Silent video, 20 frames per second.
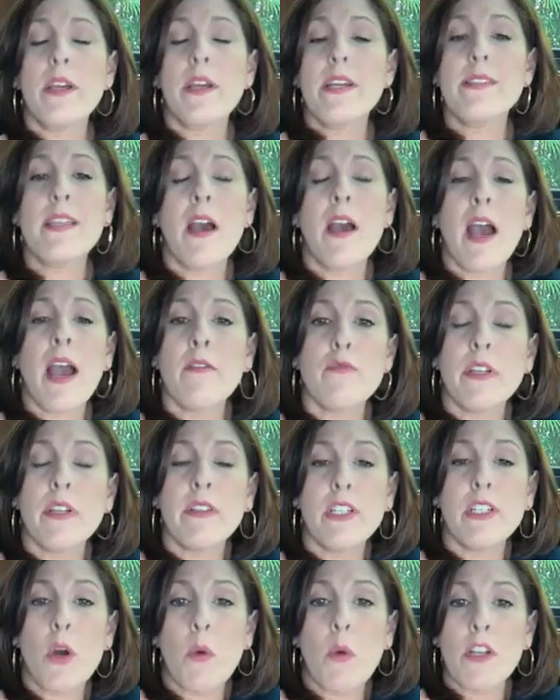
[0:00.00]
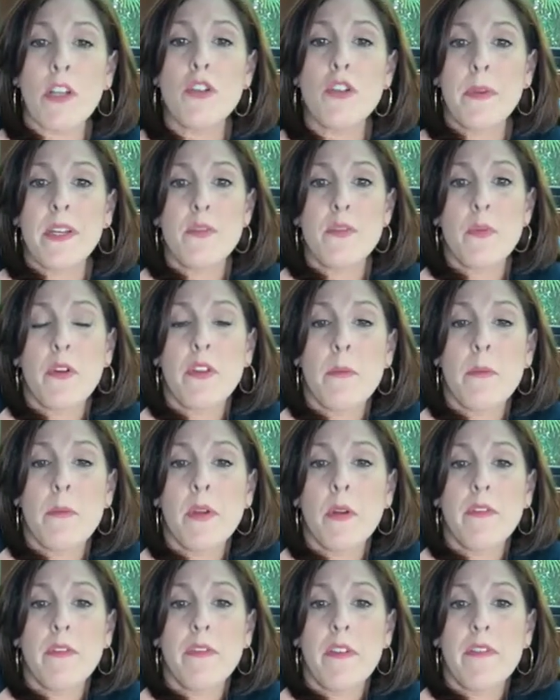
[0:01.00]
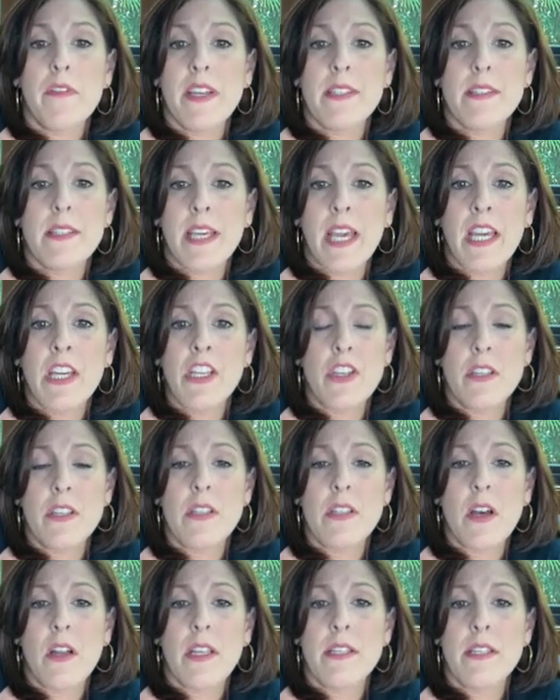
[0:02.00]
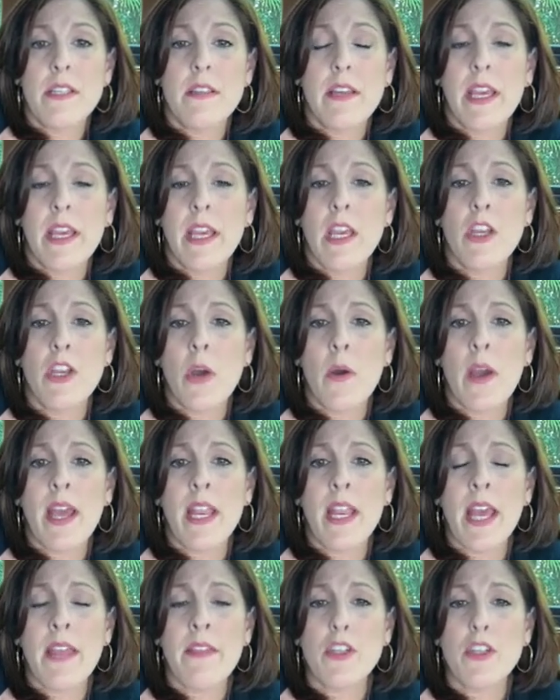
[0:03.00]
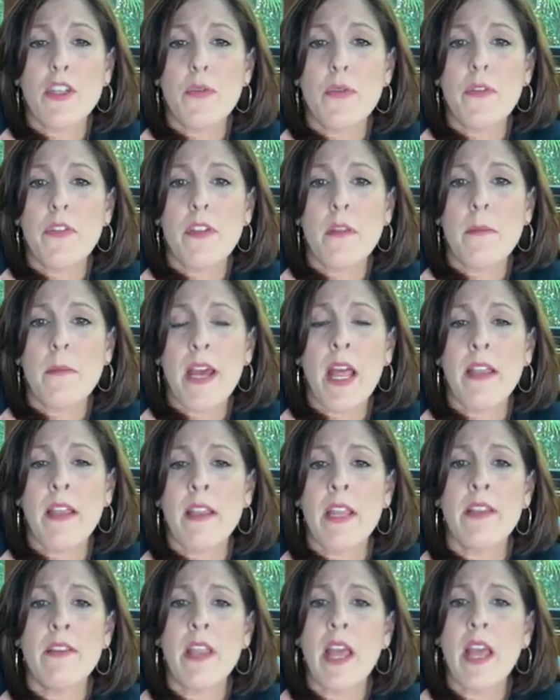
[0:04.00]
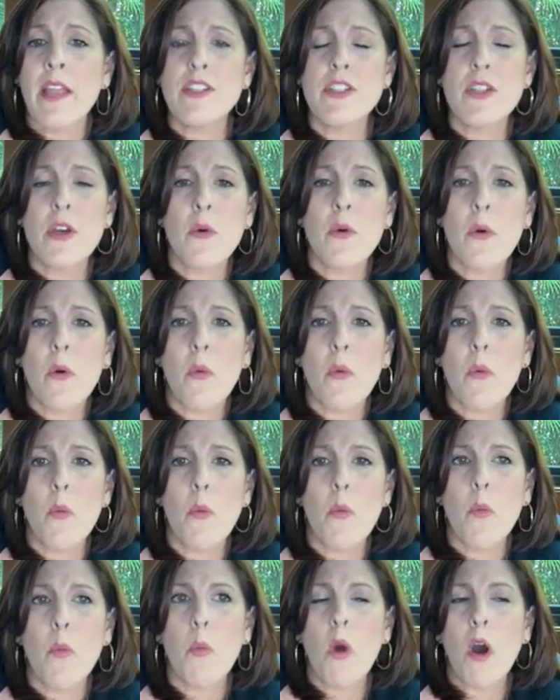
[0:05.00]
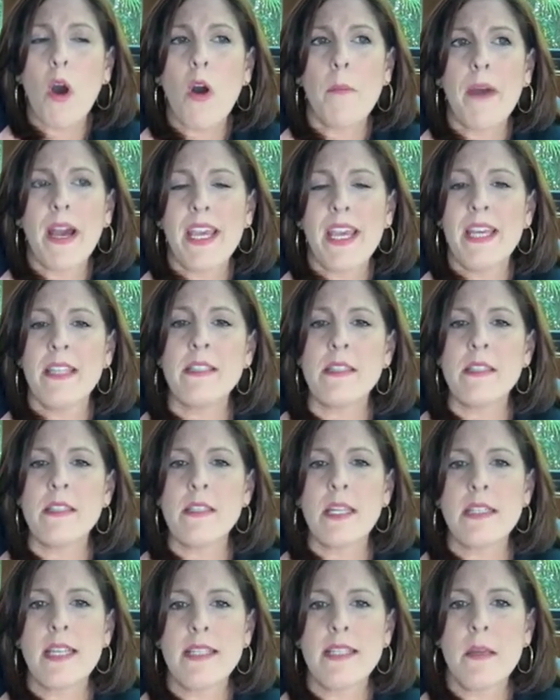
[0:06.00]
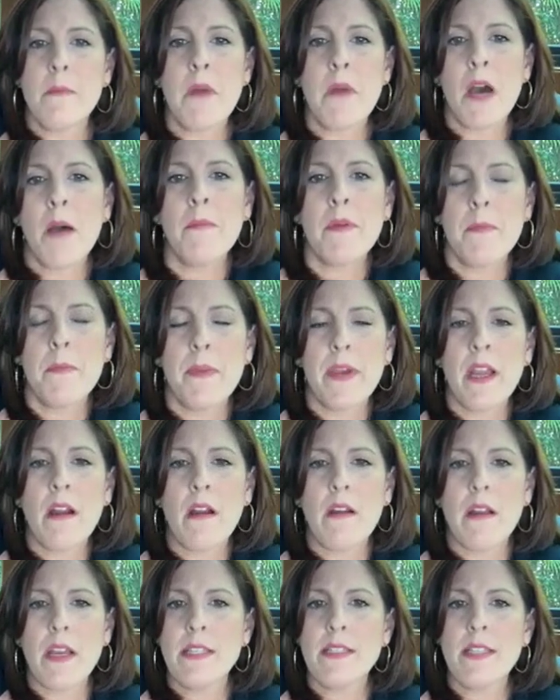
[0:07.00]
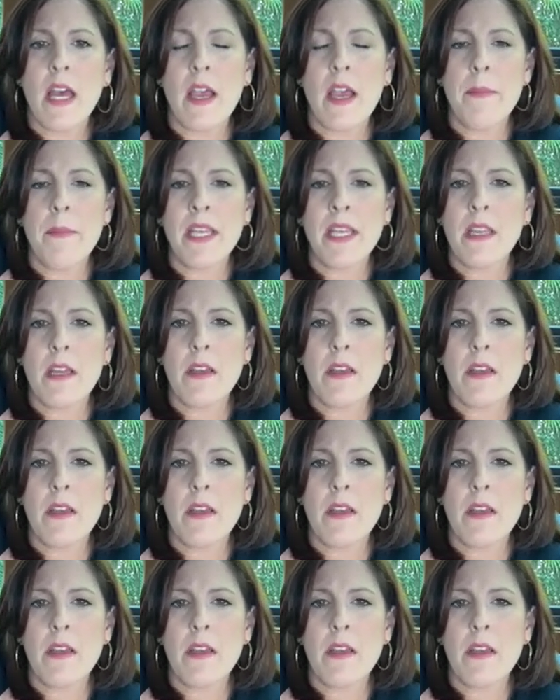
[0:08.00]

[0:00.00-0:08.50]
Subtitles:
because I really don't want to, because we're in the middle of investigations, honestly, and the truth of the matter, and so while my instinct as a mama bear is,